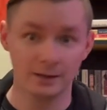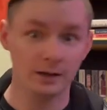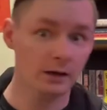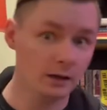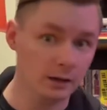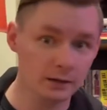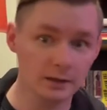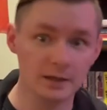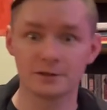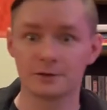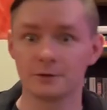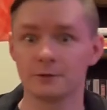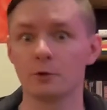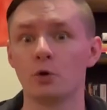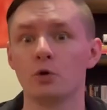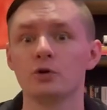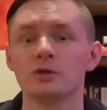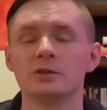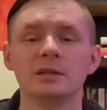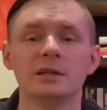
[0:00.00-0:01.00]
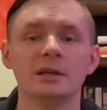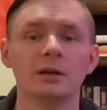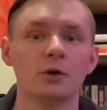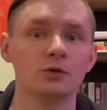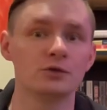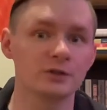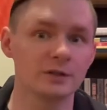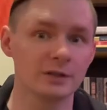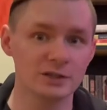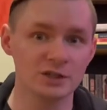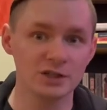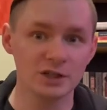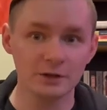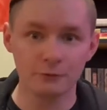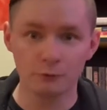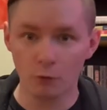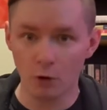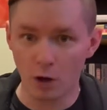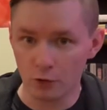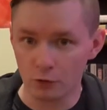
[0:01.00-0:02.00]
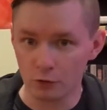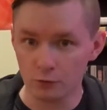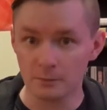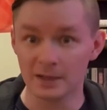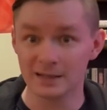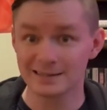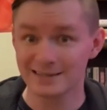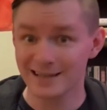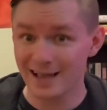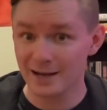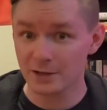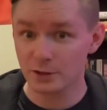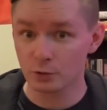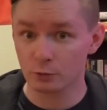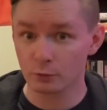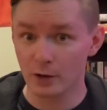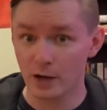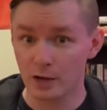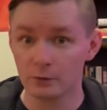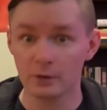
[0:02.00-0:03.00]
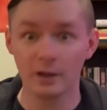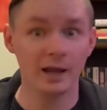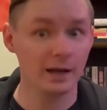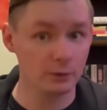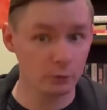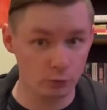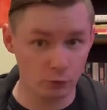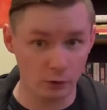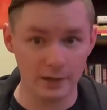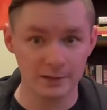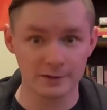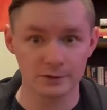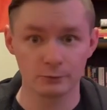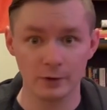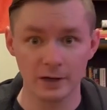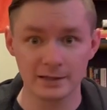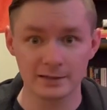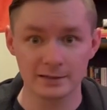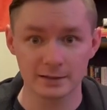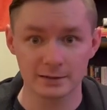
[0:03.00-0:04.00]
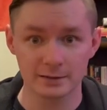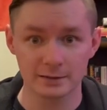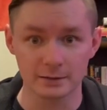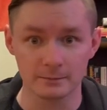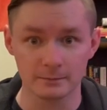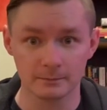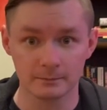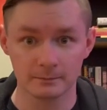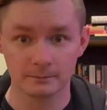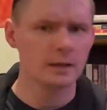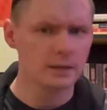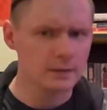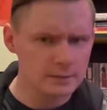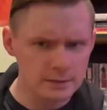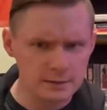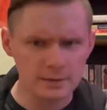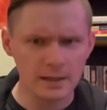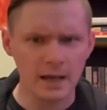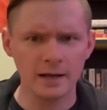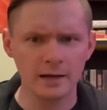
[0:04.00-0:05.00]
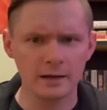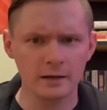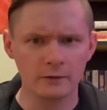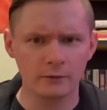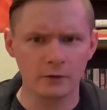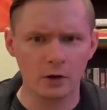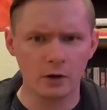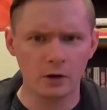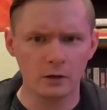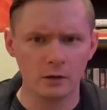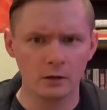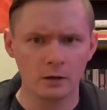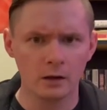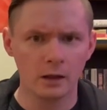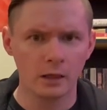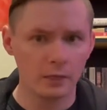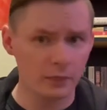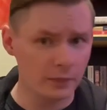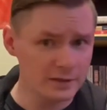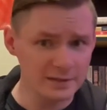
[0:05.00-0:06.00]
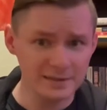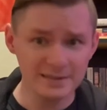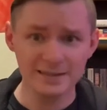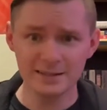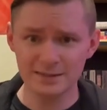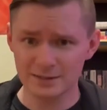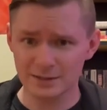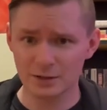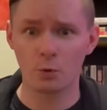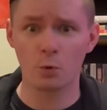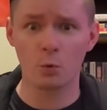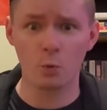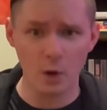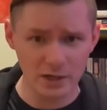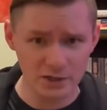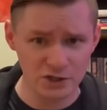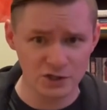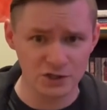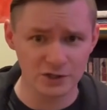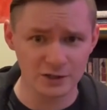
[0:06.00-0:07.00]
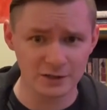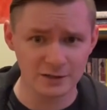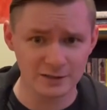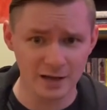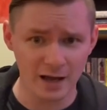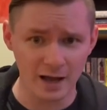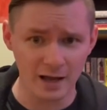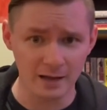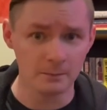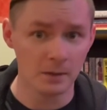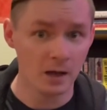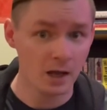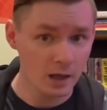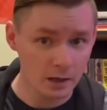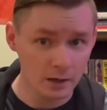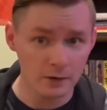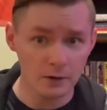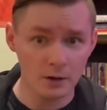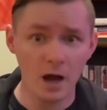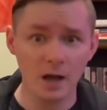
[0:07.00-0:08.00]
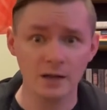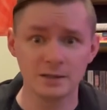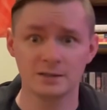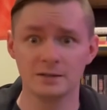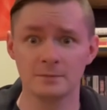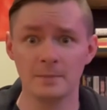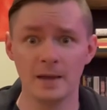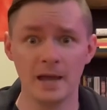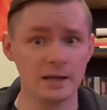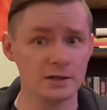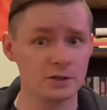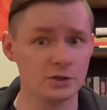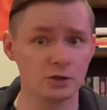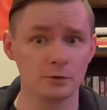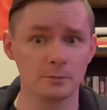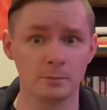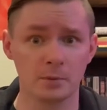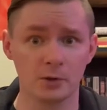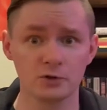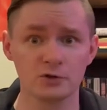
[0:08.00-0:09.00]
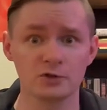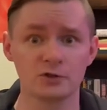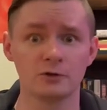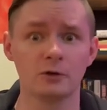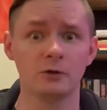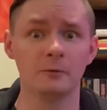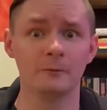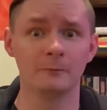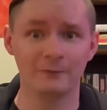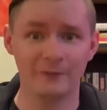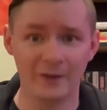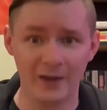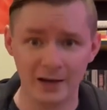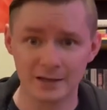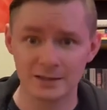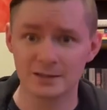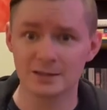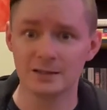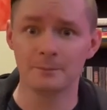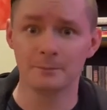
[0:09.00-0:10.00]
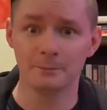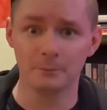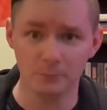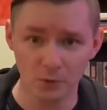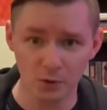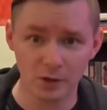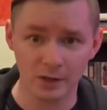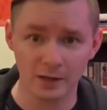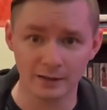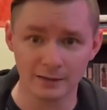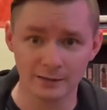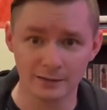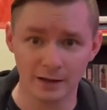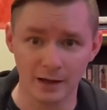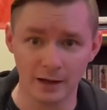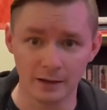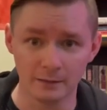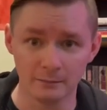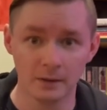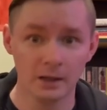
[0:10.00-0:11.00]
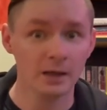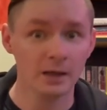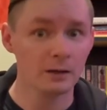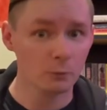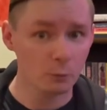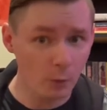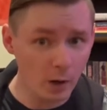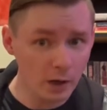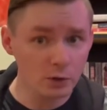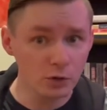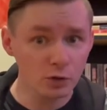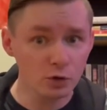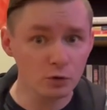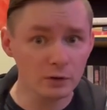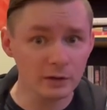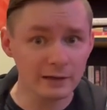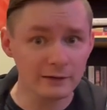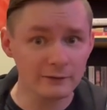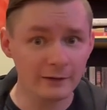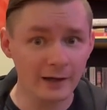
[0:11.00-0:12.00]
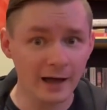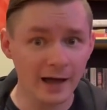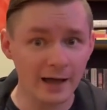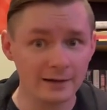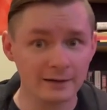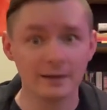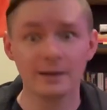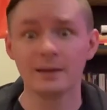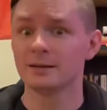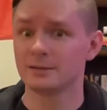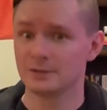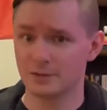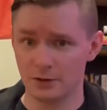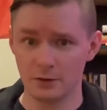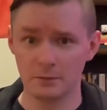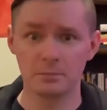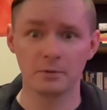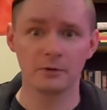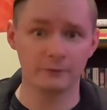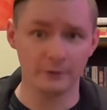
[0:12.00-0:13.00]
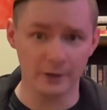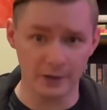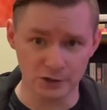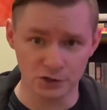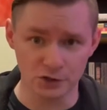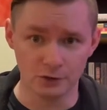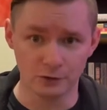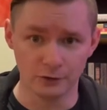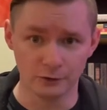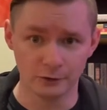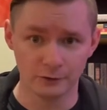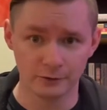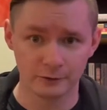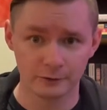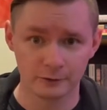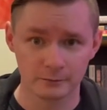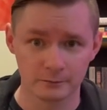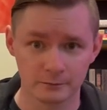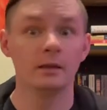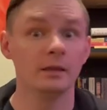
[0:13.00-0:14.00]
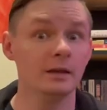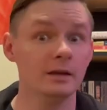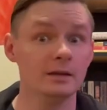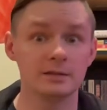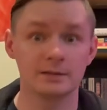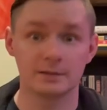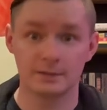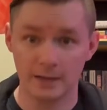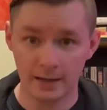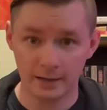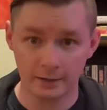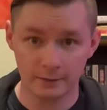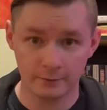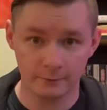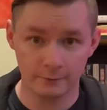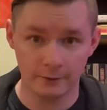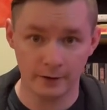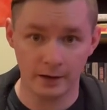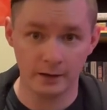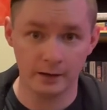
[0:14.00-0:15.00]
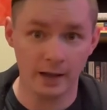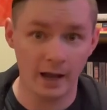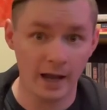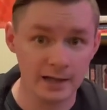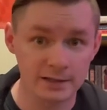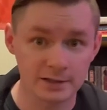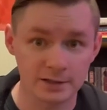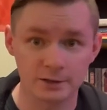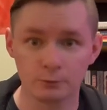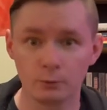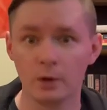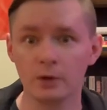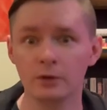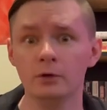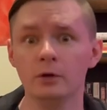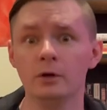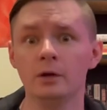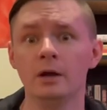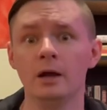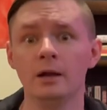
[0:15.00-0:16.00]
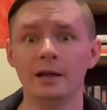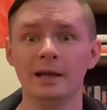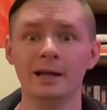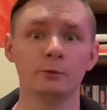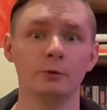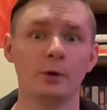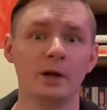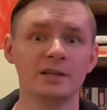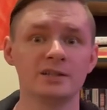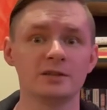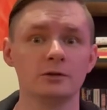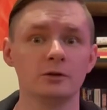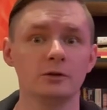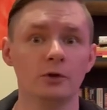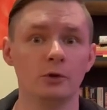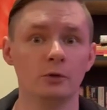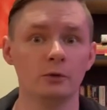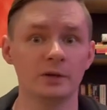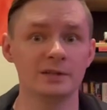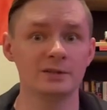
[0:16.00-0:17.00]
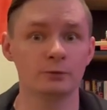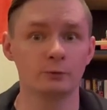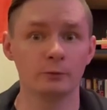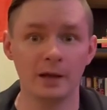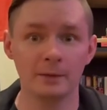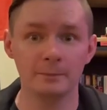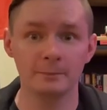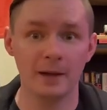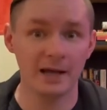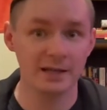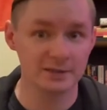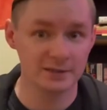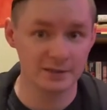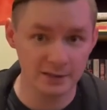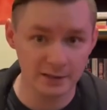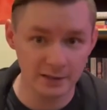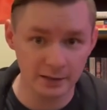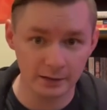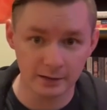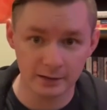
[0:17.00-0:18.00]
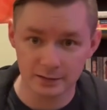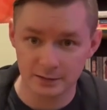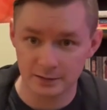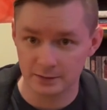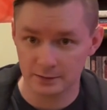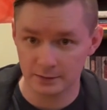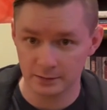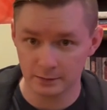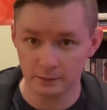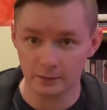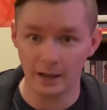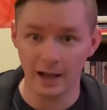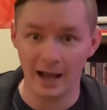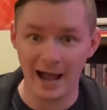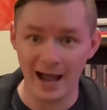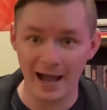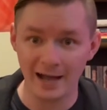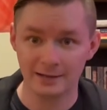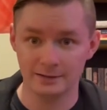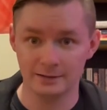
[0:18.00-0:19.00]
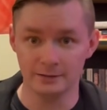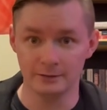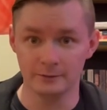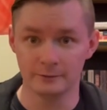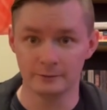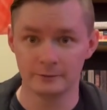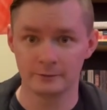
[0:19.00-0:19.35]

unless of course he goes the Chief Wahoo McDaniel route and cries racism. Second of all, this is question time, not demand your personal fantasy booking time. Why don't you leave that to the professionals? The second fan asks whether or not a wrestler known as Red Bastien is still active.